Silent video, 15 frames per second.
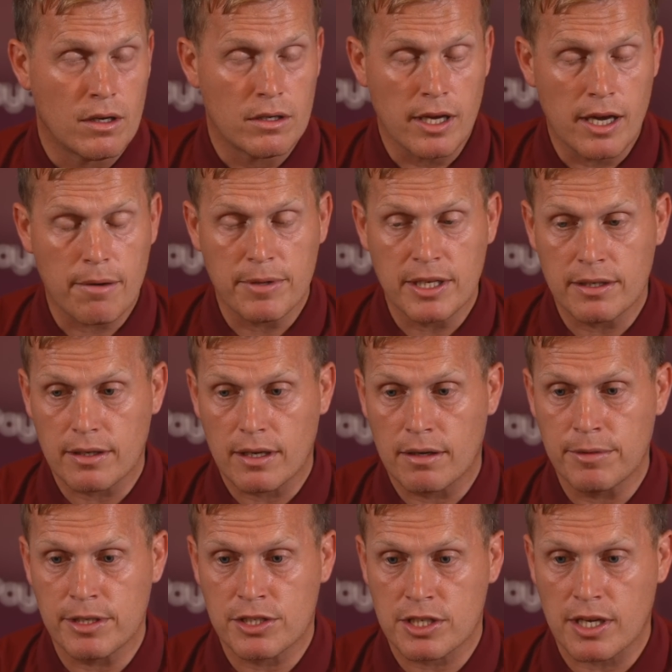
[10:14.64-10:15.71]
Yeah, I
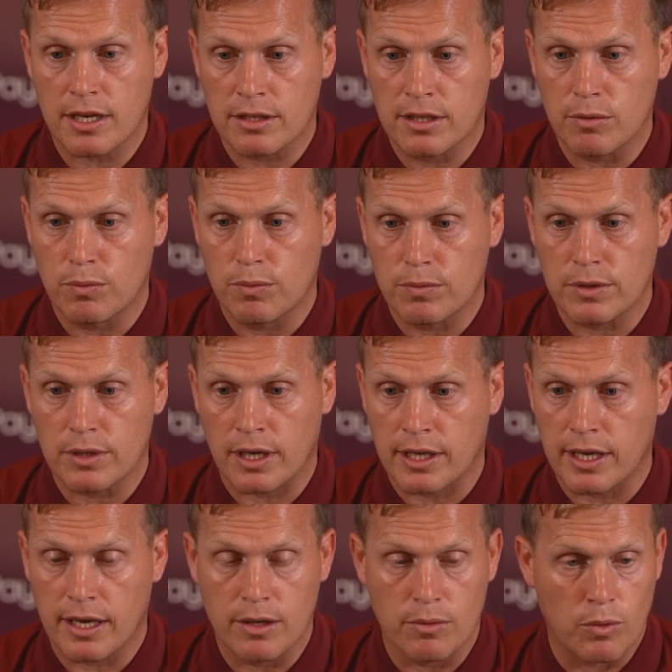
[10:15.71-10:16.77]
mean Saturday,
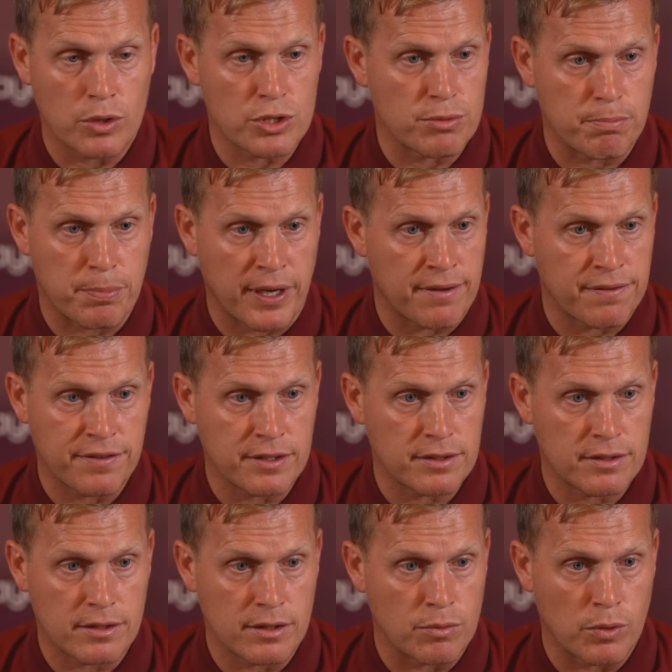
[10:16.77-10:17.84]
again, it wasn't
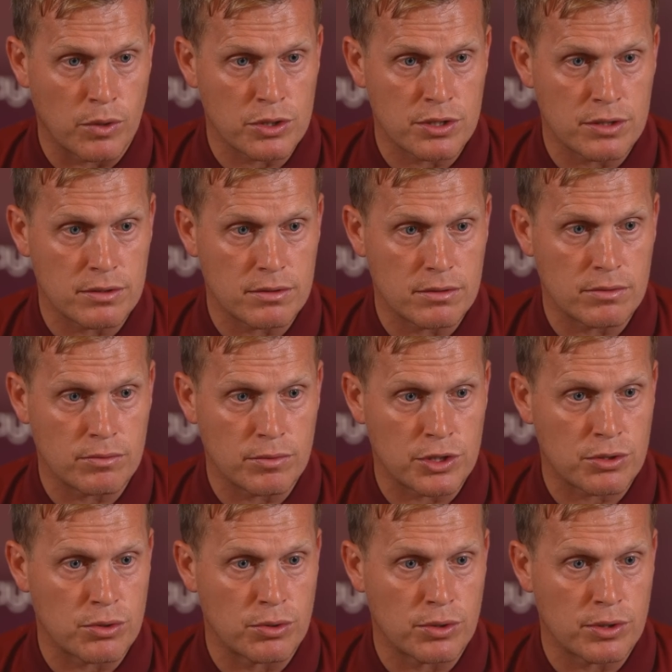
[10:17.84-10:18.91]
perfect. It wasn't, we
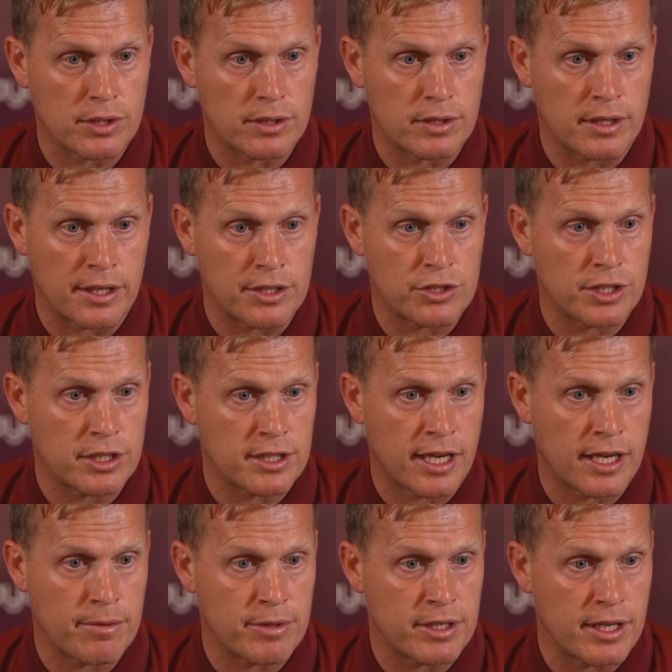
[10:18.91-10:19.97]
scored an injury
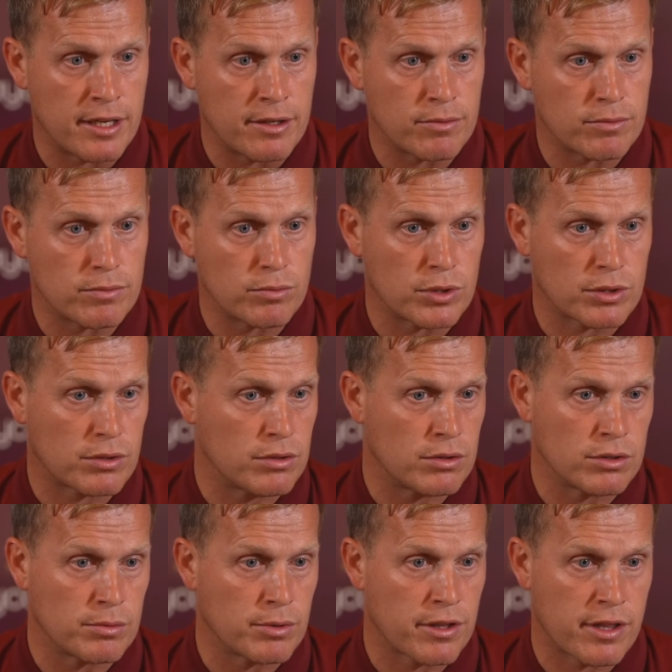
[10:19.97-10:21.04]
time, and then,
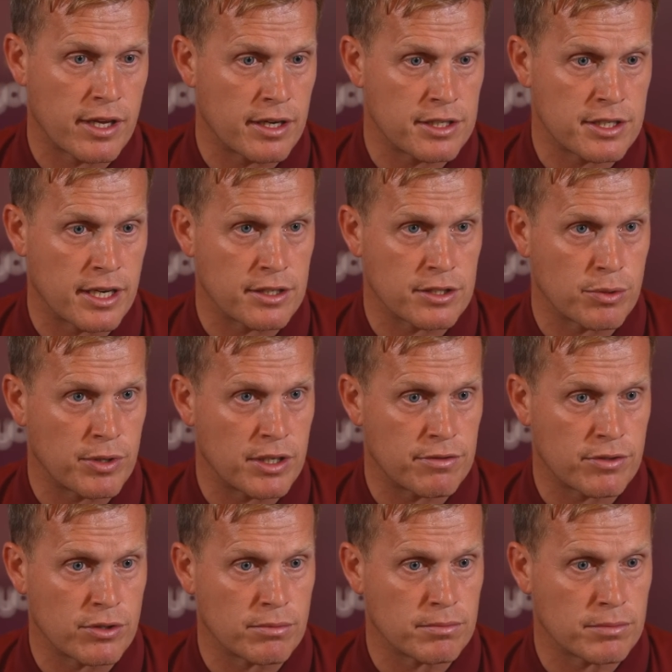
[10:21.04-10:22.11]
we're 30 seconds away
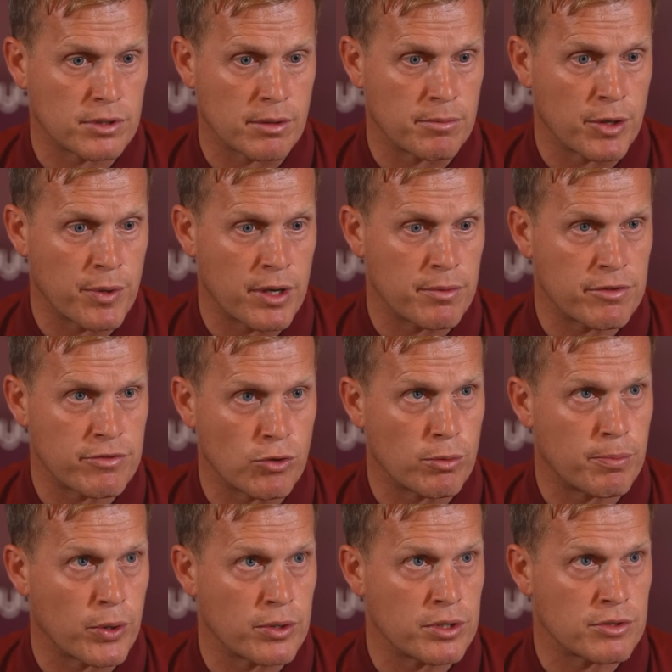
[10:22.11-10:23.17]
from coming away with 4
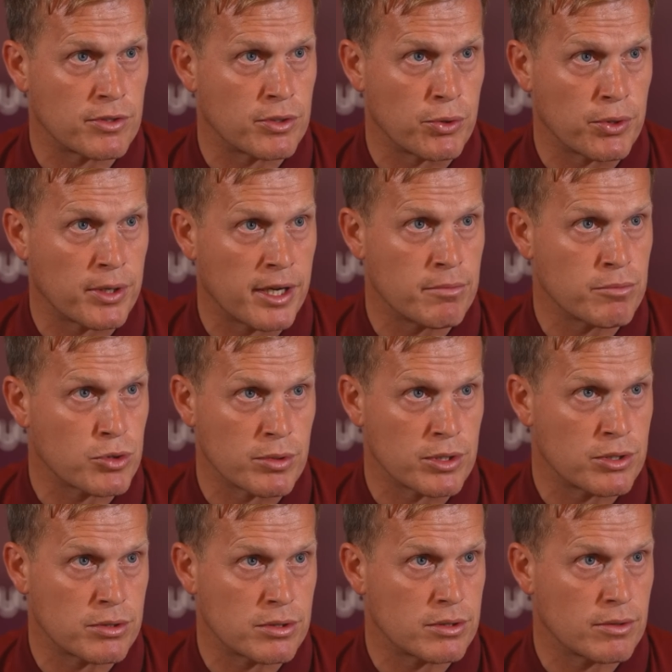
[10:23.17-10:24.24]
points for two games,
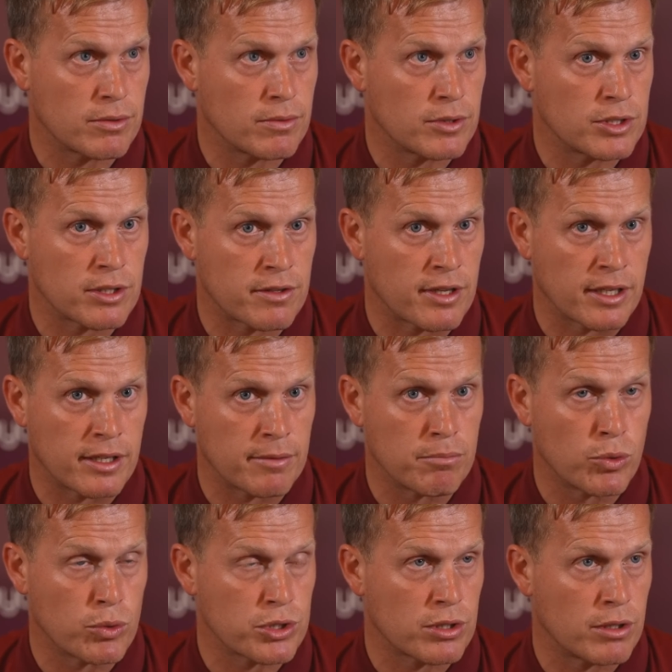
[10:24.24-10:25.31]
which I think
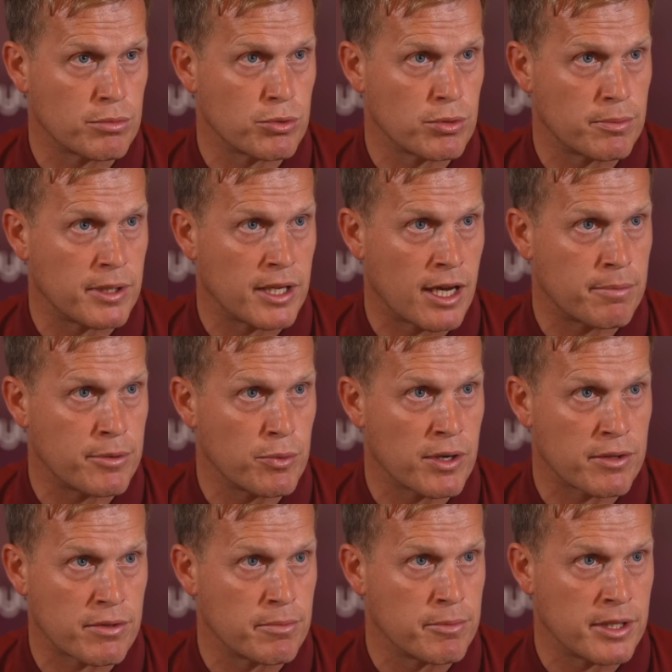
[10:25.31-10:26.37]
most clubs would be happy
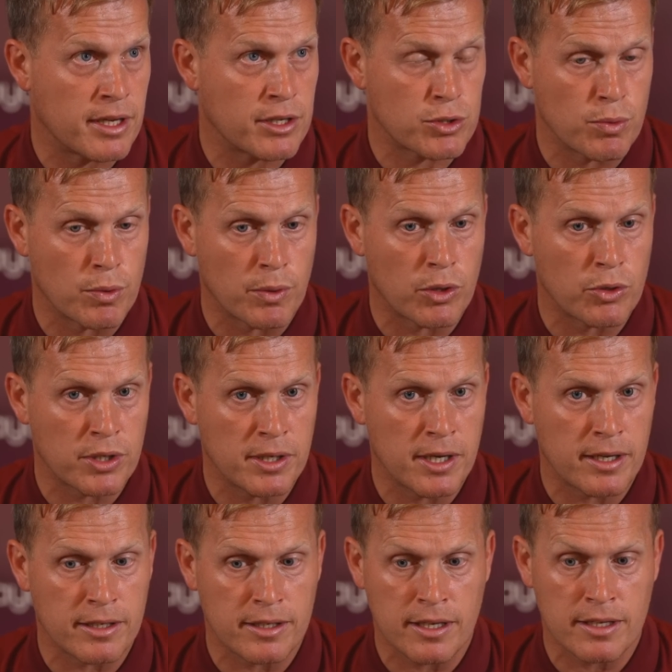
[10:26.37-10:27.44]
with. I mean, that's what we're looking
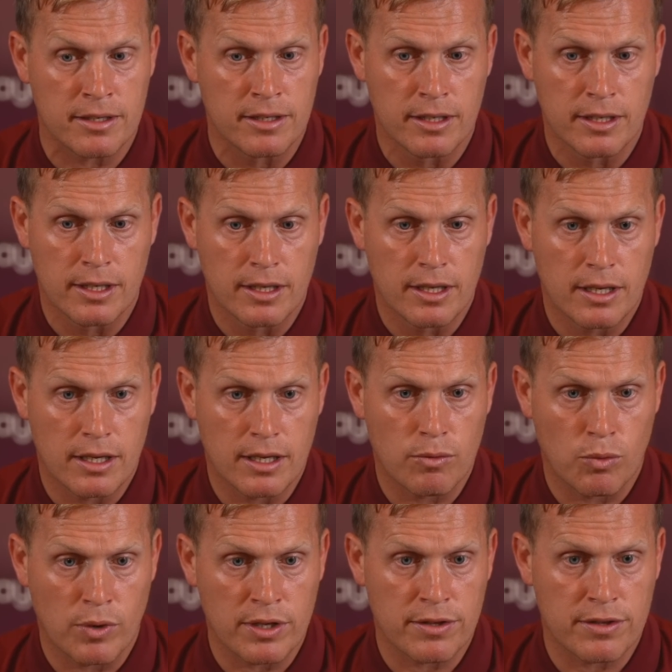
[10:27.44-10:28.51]
at it at,
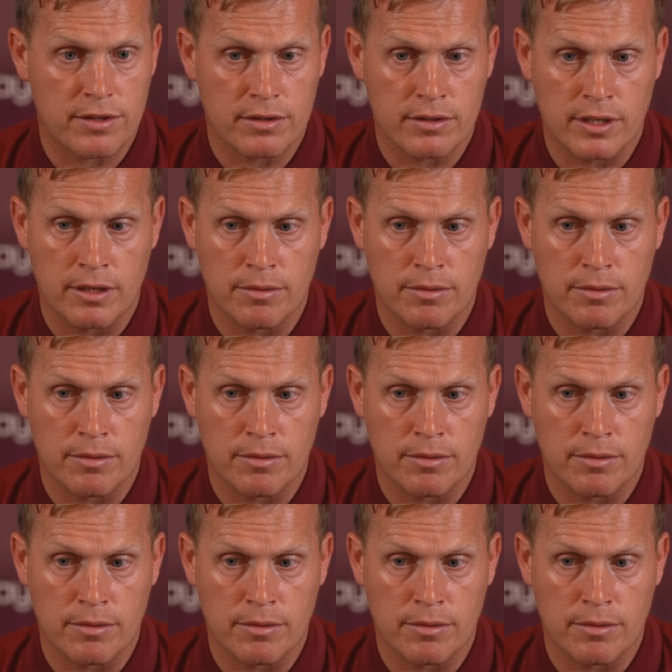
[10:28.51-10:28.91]
with.